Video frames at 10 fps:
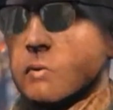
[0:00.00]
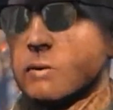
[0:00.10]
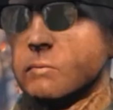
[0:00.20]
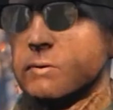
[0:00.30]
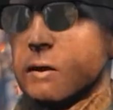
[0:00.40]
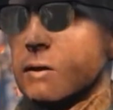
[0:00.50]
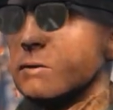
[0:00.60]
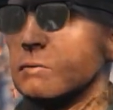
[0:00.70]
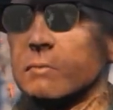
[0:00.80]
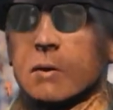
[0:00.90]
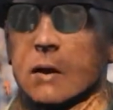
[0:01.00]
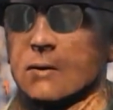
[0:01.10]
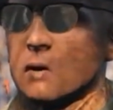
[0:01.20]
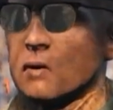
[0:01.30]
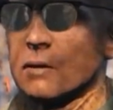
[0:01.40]
when we get inside.
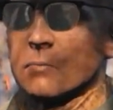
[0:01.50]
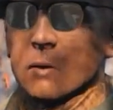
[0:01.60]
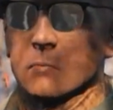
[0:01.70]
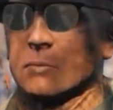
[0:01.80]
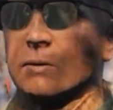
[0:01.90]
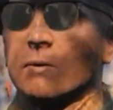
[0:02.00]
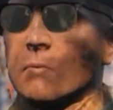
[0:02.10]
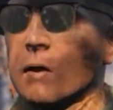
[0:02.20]
I know that's a bum deal,